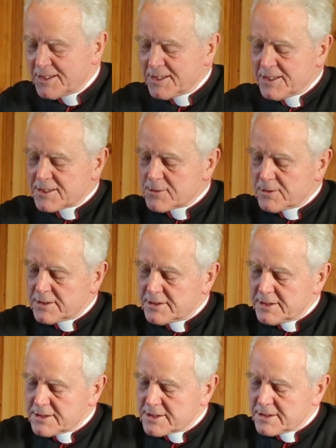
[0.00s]
That's what
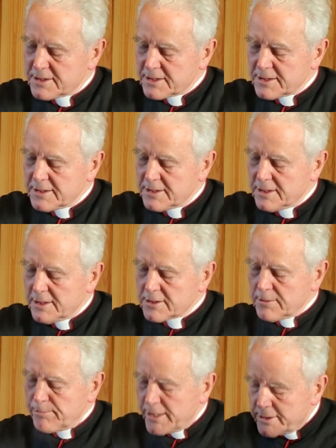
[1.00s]
it is today.
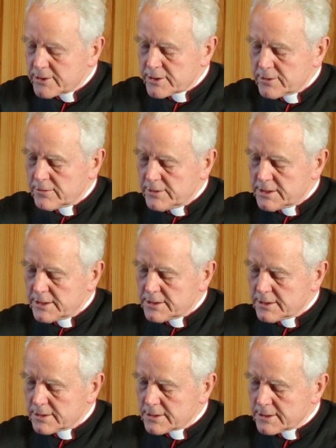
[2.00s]
So minuscule
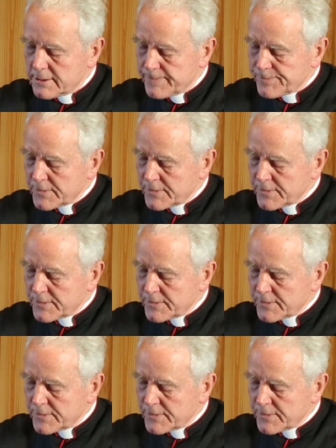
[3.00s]
resistance.